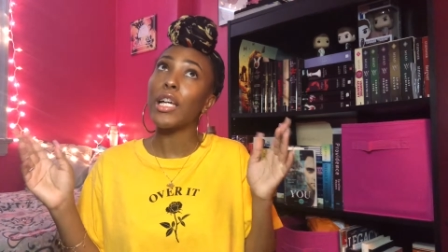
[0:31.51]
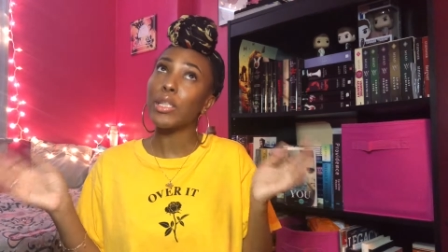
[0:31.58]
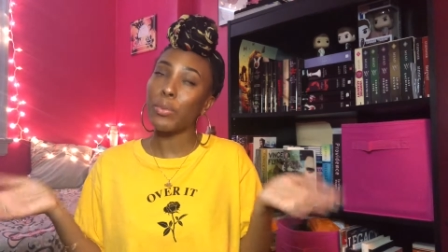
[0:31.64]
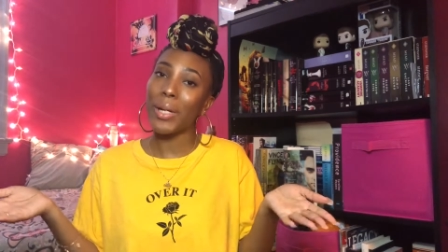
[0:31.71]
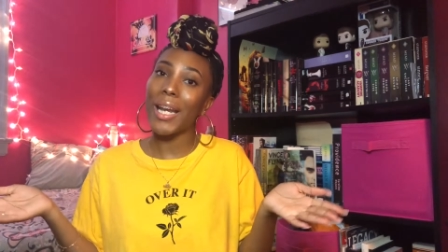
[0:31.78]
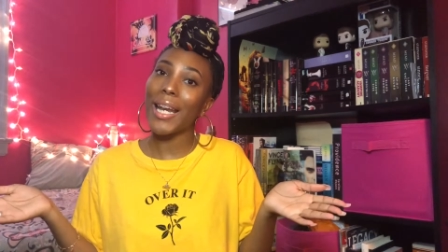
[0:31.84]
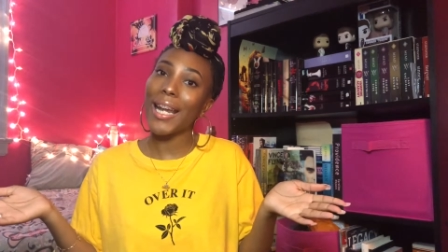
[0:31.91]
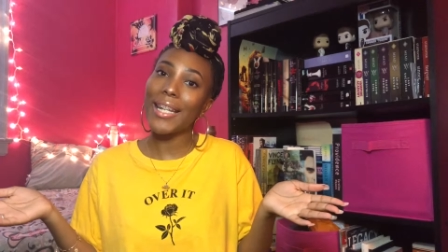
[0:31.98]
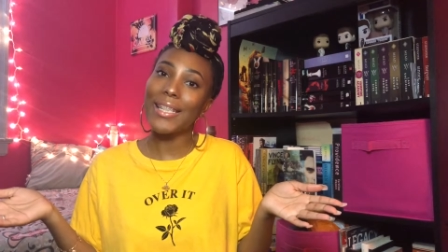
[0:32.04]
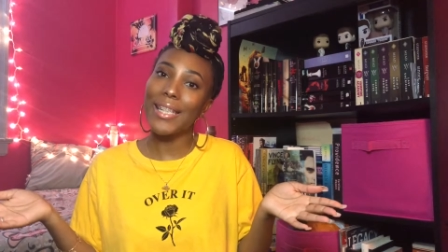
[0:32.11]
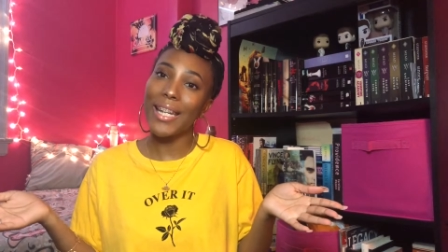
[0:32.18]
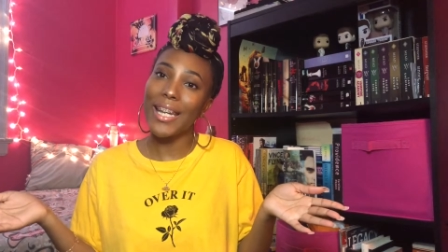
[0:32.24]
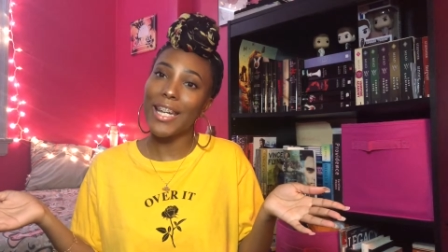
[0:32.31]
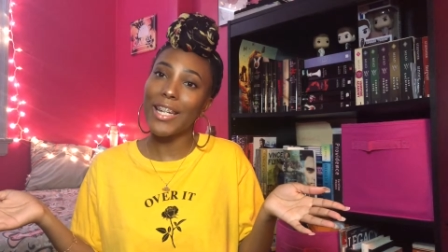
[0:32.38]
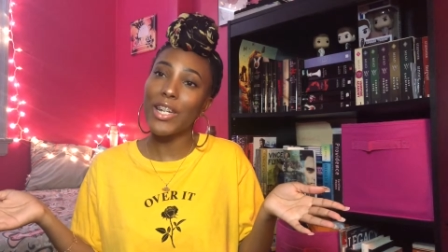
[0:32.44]

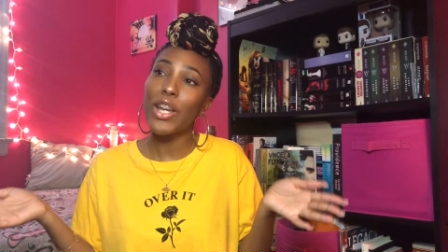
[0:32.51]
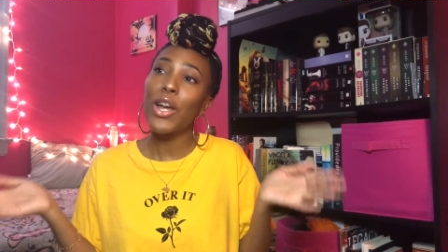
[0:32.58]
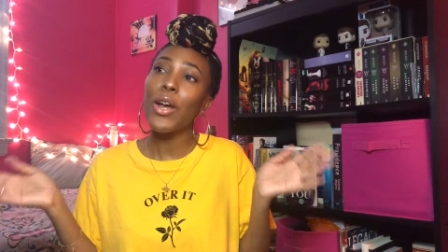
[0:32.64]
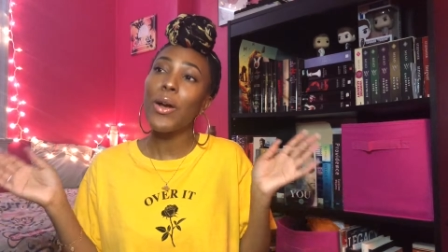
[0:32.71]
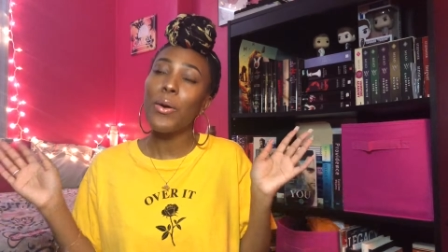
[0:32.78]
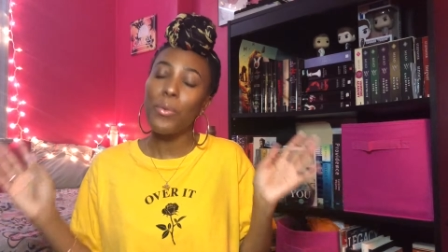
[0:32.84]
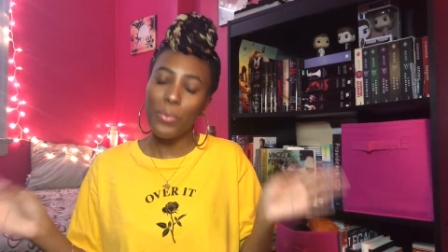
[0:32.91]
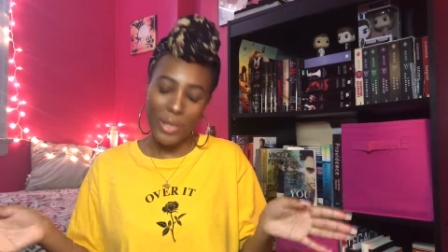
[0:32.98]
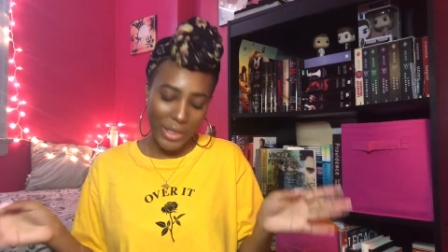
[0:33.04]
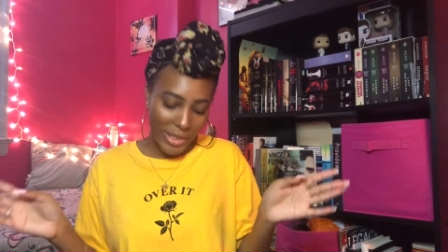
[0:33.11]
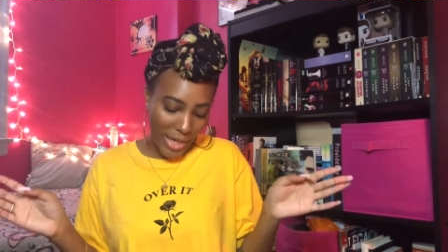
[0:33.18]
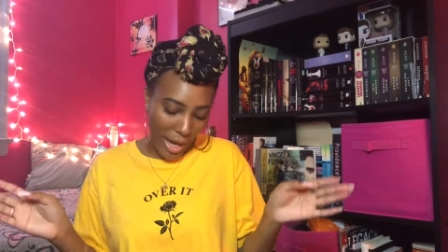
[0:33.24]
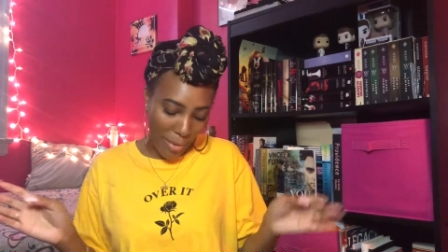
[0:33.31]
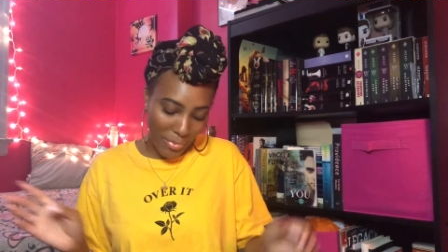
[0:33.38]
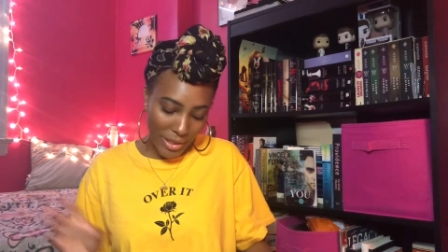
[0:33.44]
2019, which
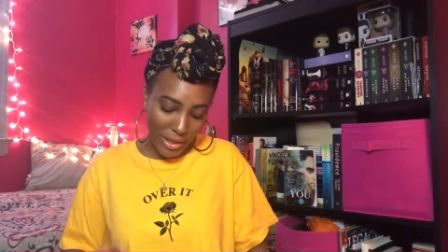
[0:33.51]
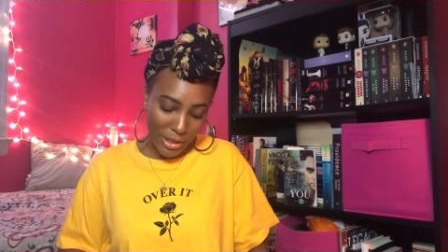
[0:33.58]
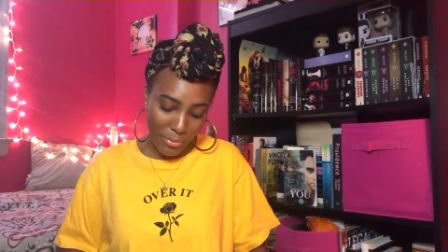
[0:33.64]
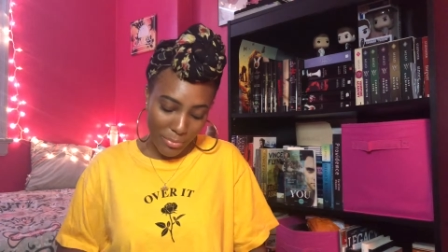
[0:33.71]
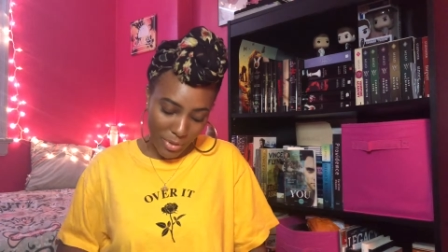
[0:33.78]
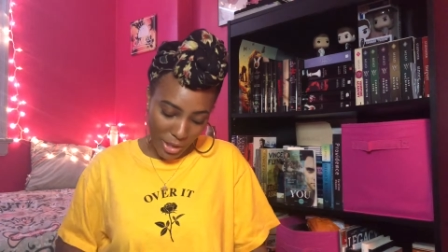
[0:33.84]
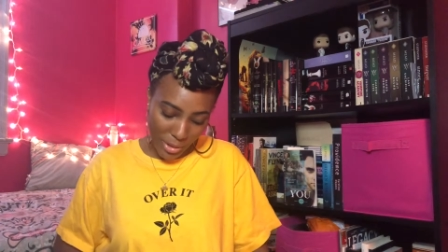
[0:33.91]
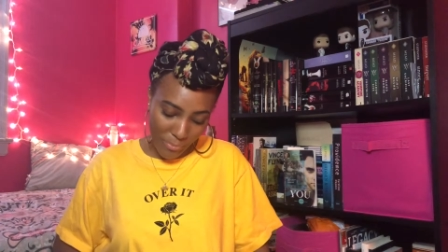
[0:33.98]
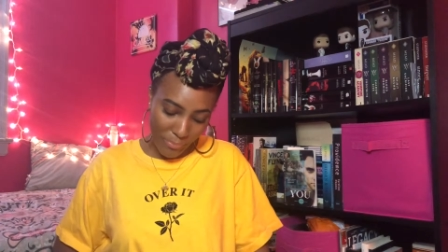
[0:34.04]
happened to be